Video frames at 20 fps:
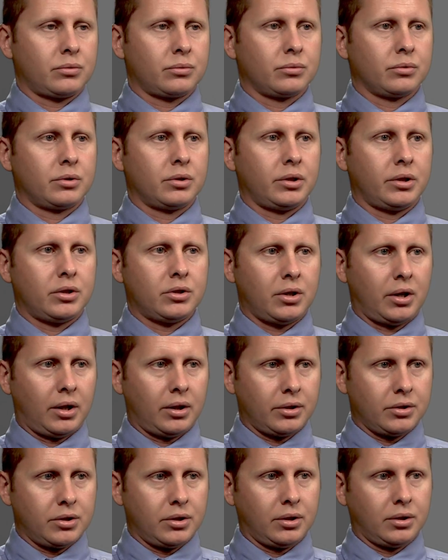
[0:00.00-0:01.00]
it's really
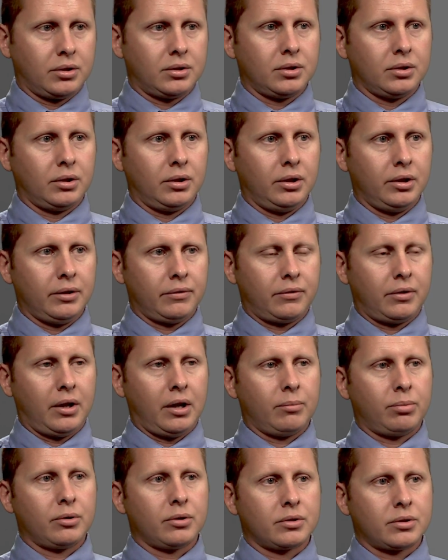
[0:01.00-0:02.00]
challenging to lift
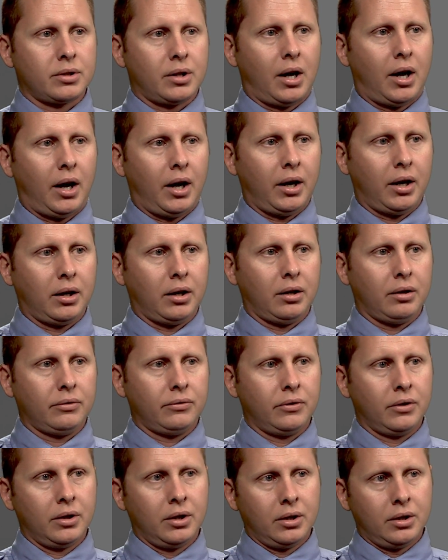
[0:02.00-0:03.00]
that person high
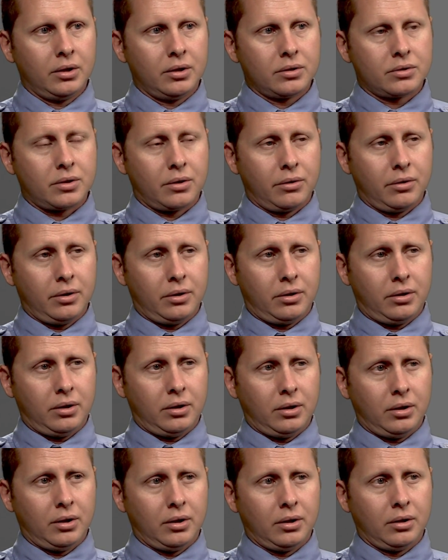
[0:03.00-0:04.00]
enough so that
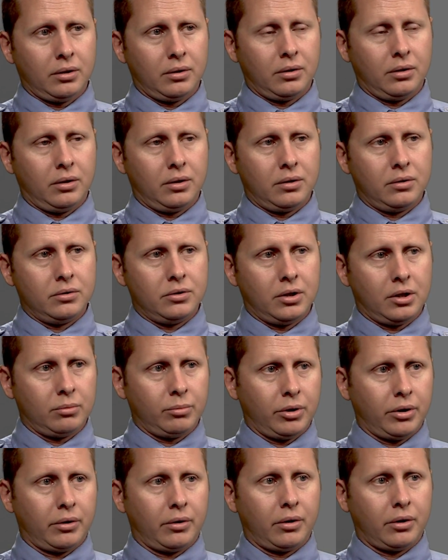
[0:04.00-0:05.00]
the
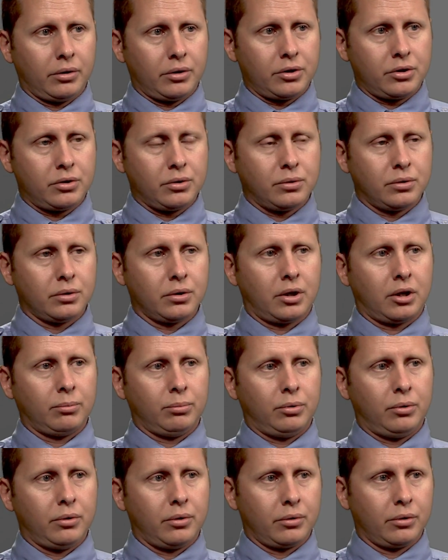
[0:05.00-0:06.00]
gentlemen that are on the shore
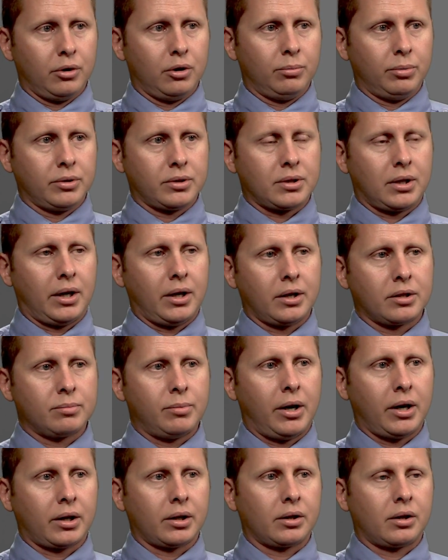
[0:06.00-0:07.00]
can pull the rope and slide us
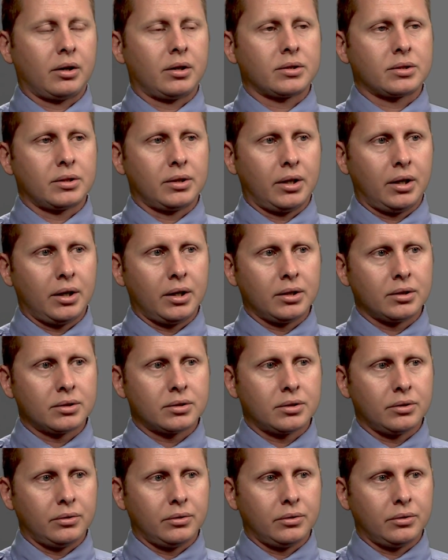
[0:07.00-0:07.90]
back across the ice.